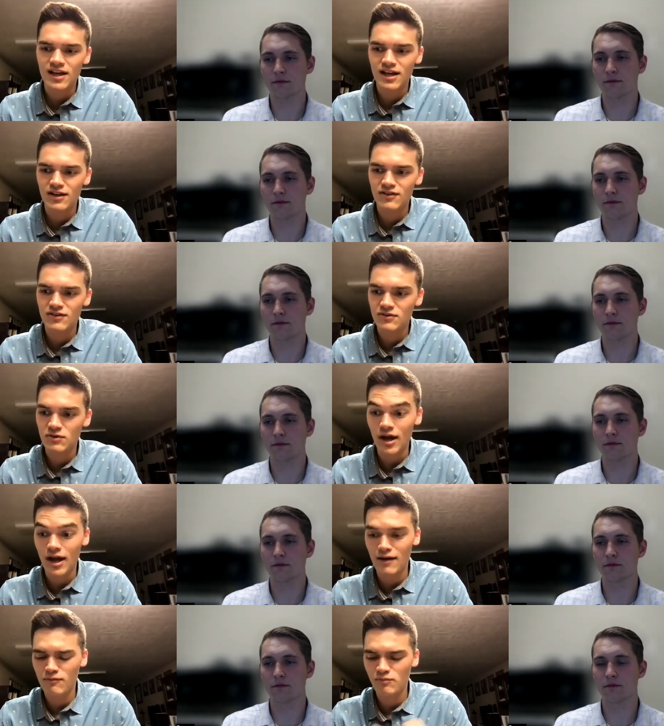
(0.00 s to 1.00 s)
Speaker 1: and
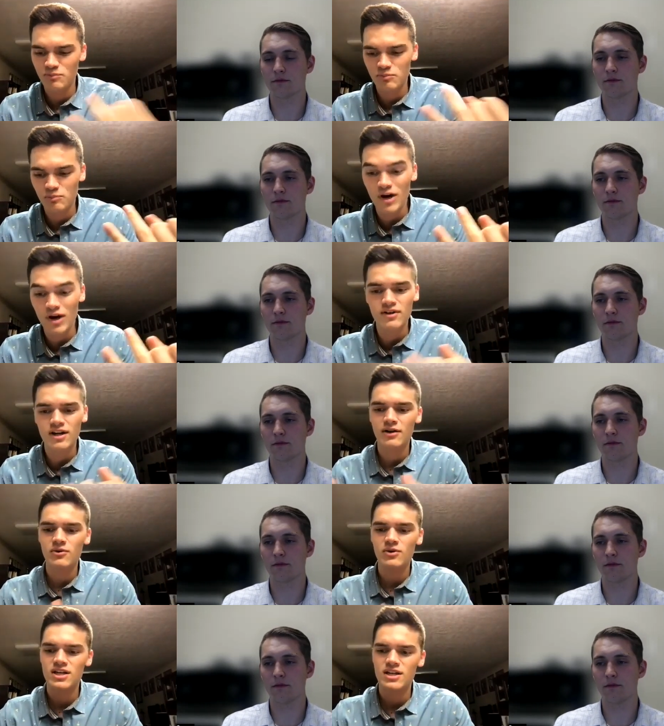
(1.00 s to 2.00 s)
uh, private
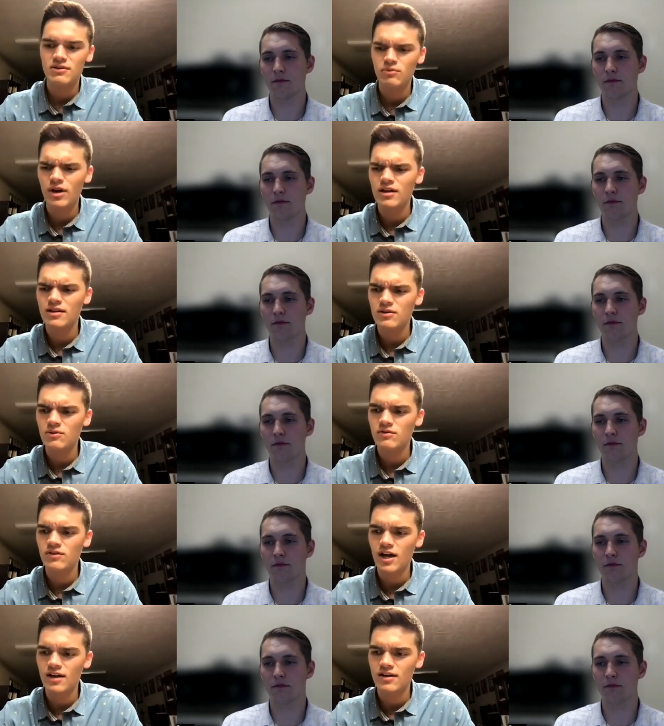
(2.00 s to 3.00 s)
equity. I think we've
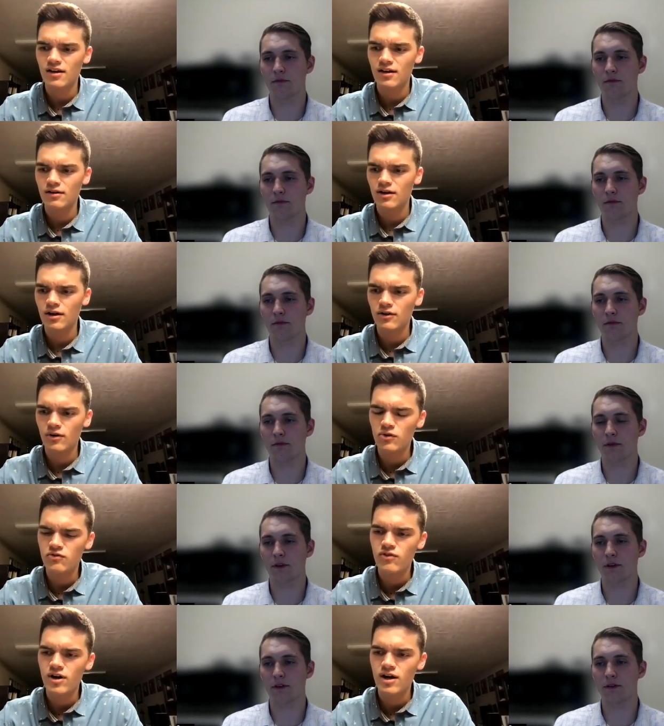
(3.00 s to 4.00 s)
got a, a
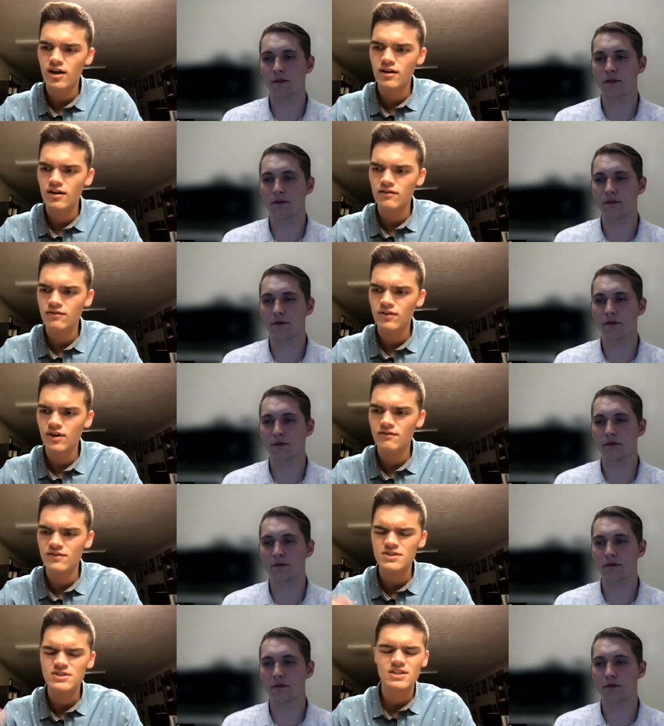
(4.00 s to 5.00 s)
growth fund and a, a,
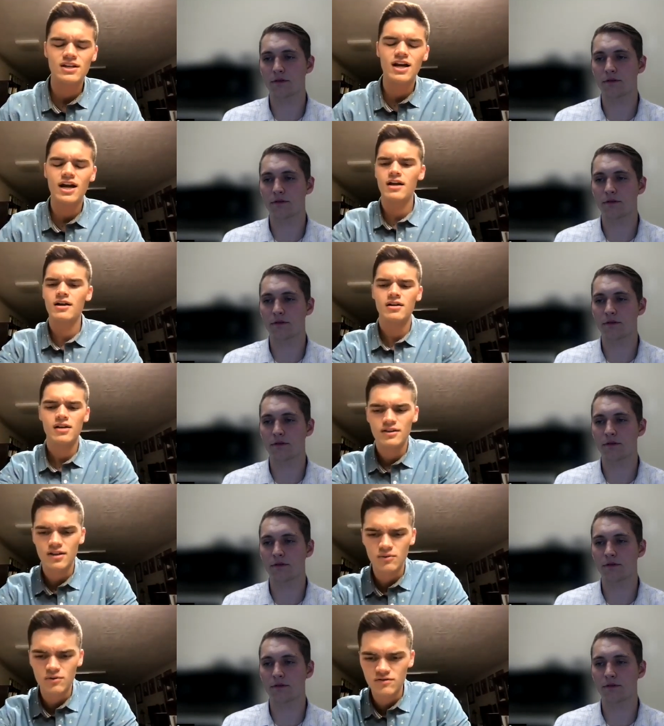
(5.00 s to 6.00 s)
VC guy
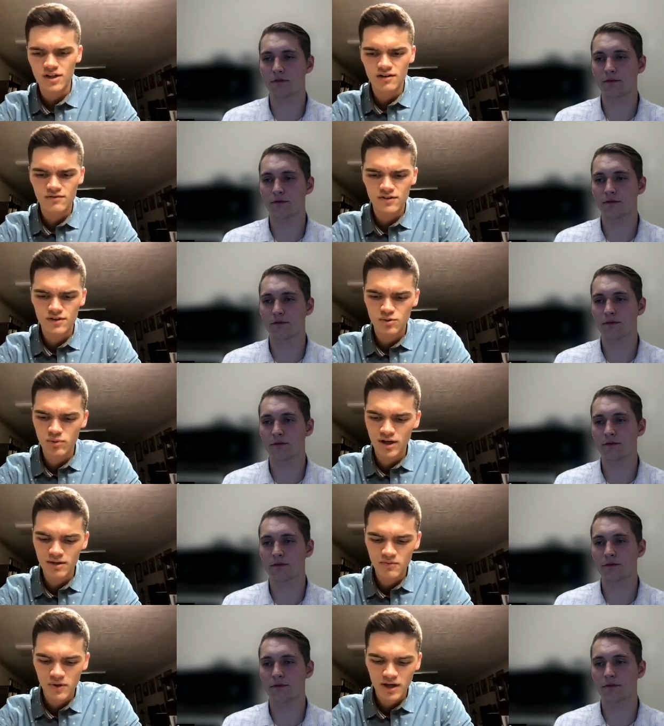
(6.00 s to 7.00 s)
that we've interviewed,
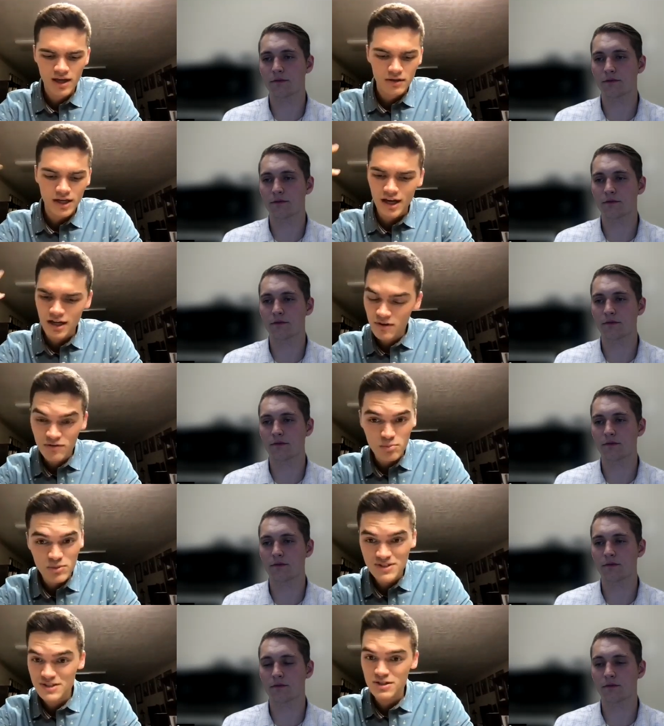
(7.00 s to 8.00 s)
but yeah, anywhere from
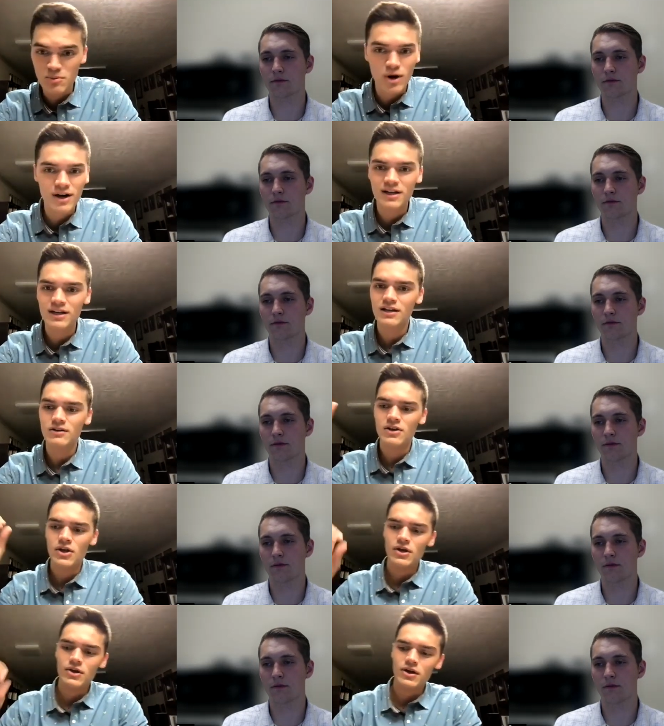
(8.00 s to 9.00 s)
business to marketing.
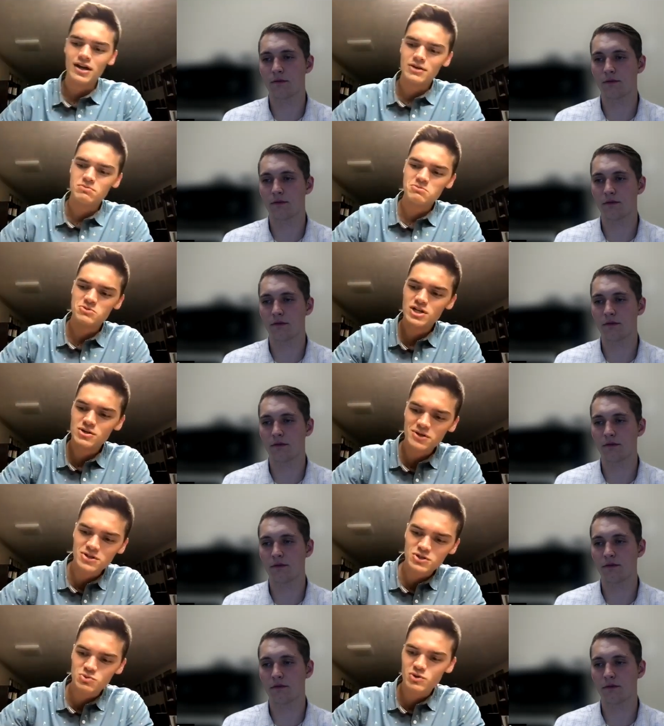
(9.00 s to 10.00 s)
Uh, generally,
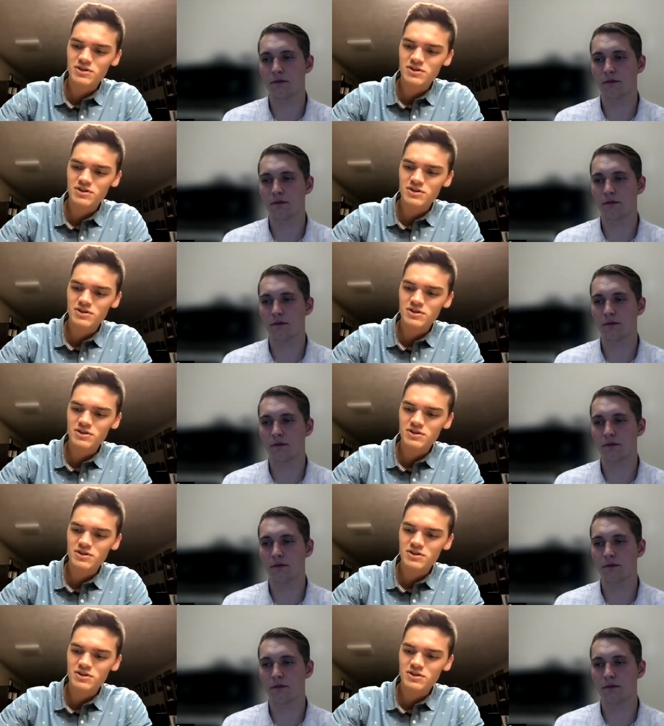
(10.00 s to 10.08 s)
just